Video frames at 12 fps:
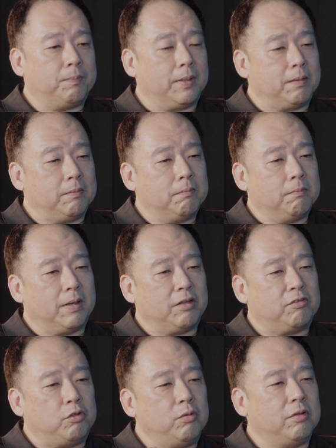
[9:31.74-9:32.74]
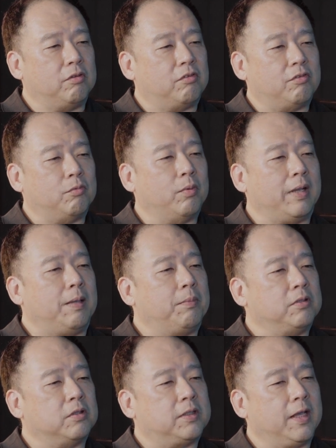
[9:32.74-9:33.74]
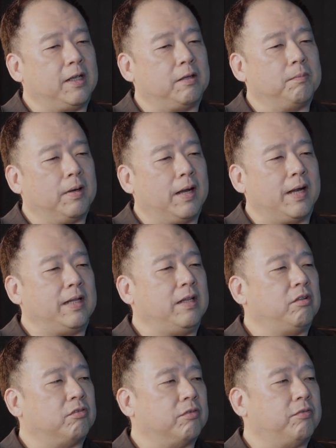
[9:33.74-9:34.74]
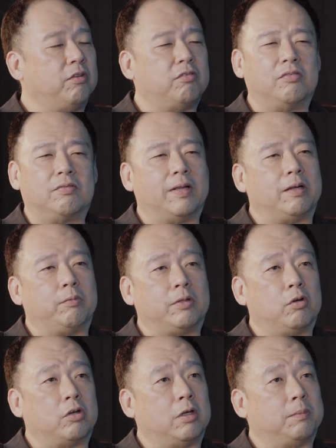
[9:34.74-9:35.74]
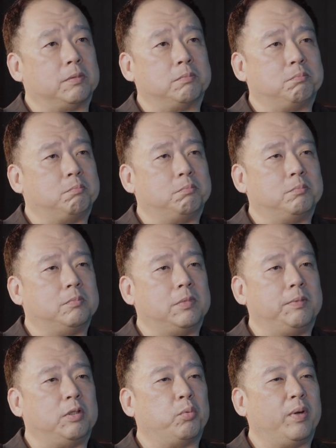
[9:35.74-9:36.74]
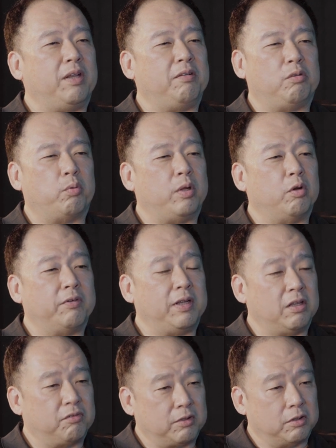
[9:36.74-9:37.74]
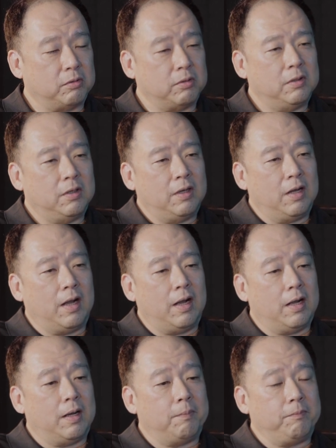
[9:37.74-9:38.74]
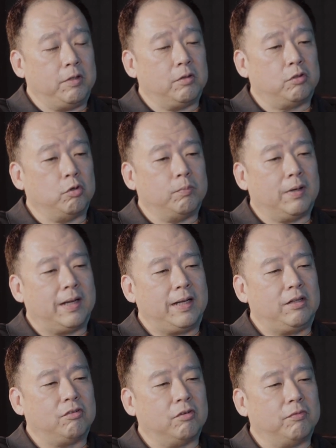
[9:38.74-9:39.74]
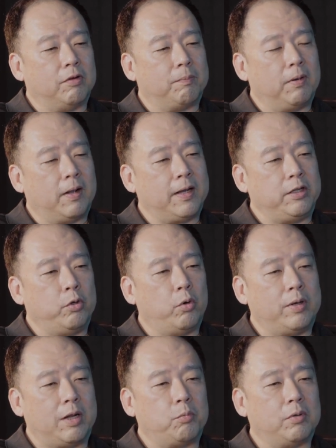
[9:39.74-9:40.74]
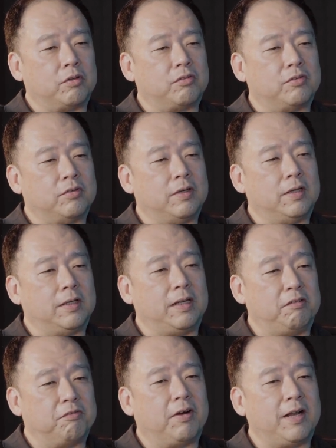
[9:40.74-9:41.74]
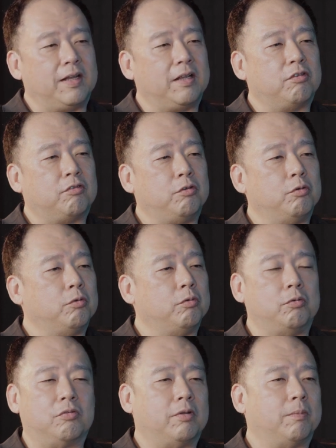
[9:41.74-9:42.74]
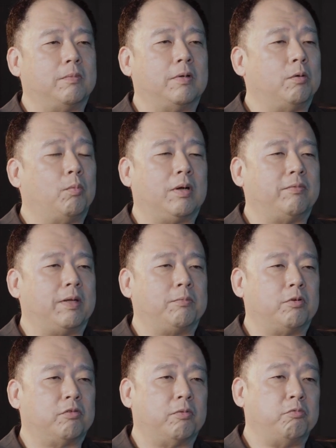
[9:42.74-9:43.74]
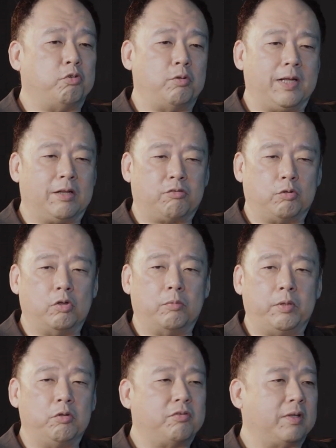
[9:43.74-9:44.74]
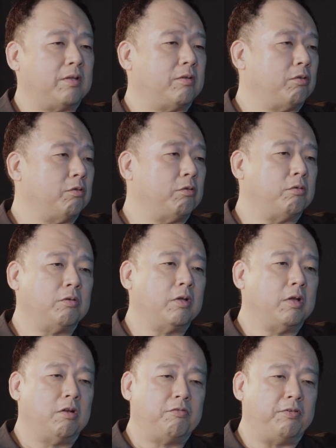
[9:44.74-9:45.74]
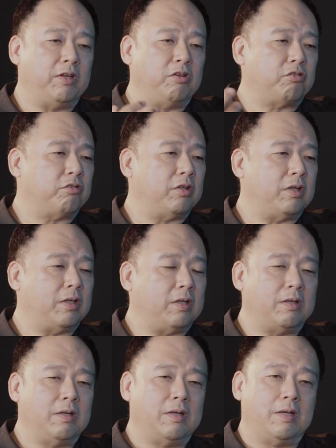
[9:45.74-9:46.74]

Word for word: but my students were able to take my ideas of this is like we're talking about maybe 20, 20 over years ago, um, you know, took my ideas of applying neural networks uh, in finance to some, uh, one of them was from Juilliard School of Music to finish the,